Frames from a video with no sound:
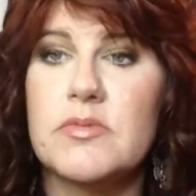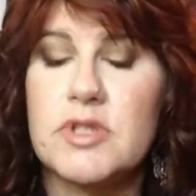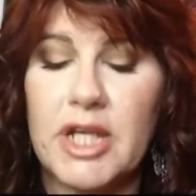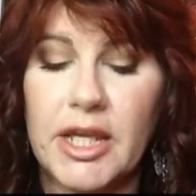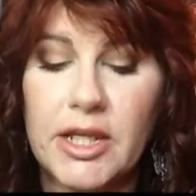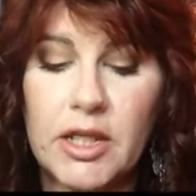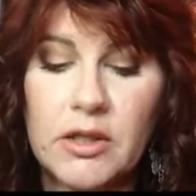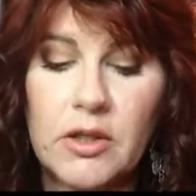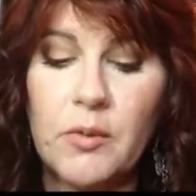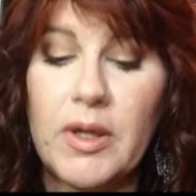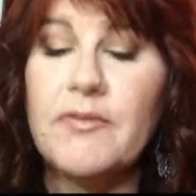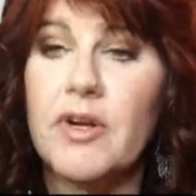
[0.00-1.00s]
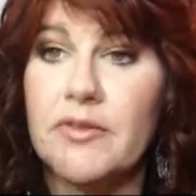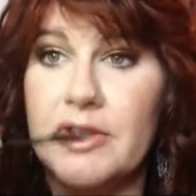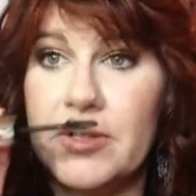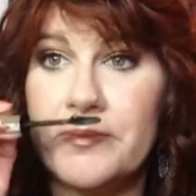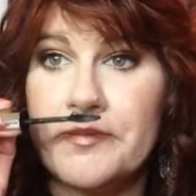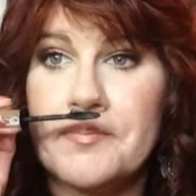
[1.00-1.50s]
take a good whiff of
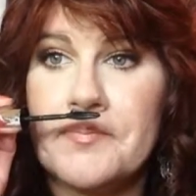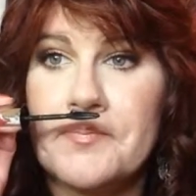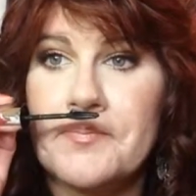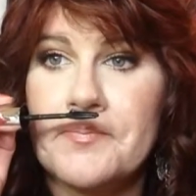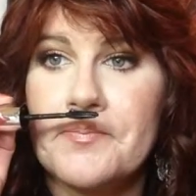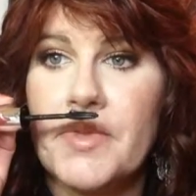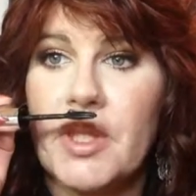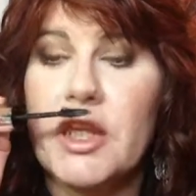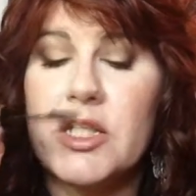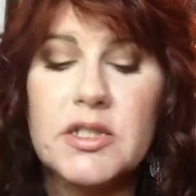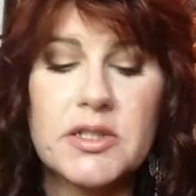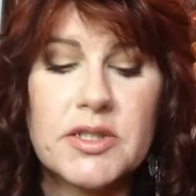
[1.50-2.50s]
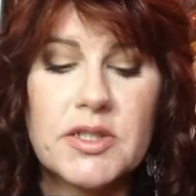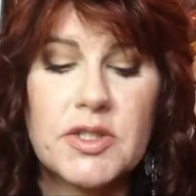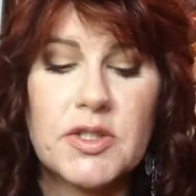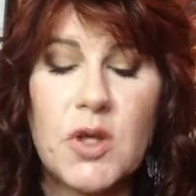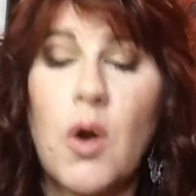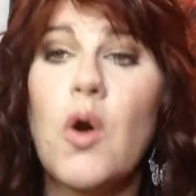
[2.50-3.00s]
it. It is
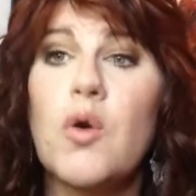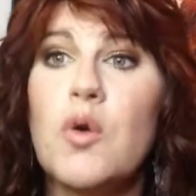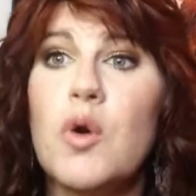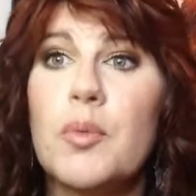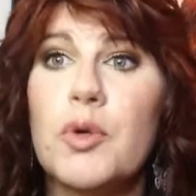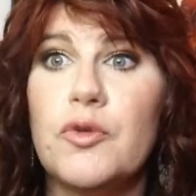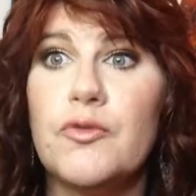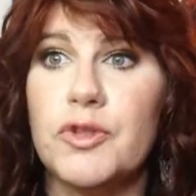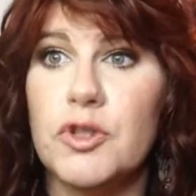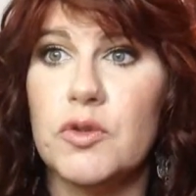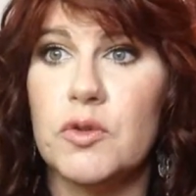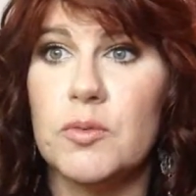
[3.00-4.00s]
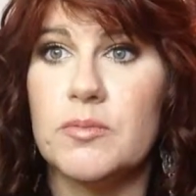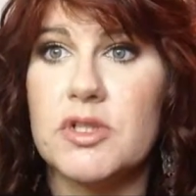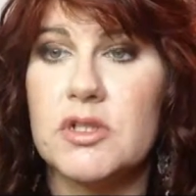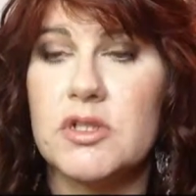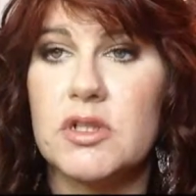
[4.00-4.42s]
so perfumed.